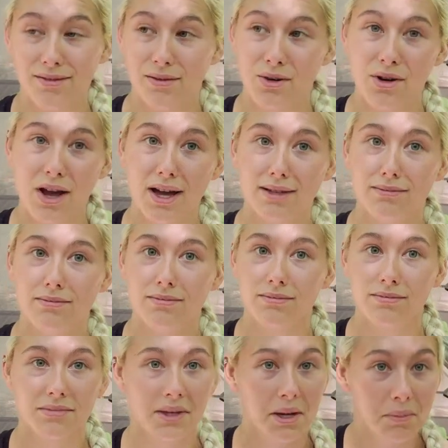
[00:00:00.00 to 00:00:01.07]
you're not
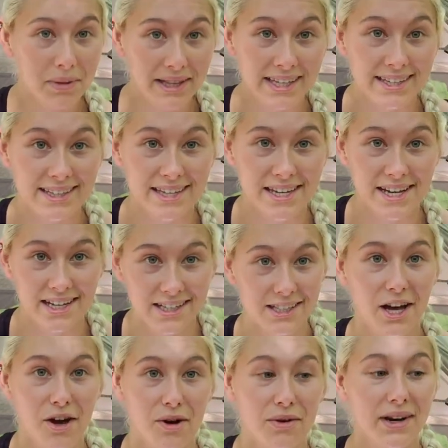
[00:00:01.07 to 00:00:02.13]
completely
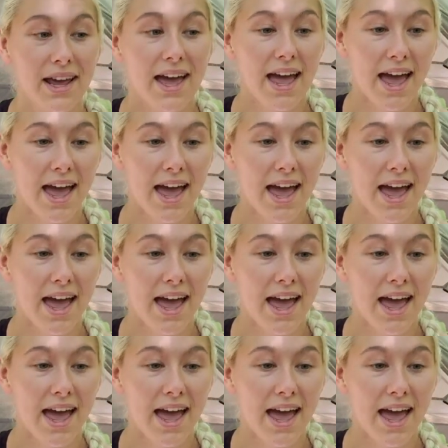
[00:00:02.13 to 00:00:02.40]
alone.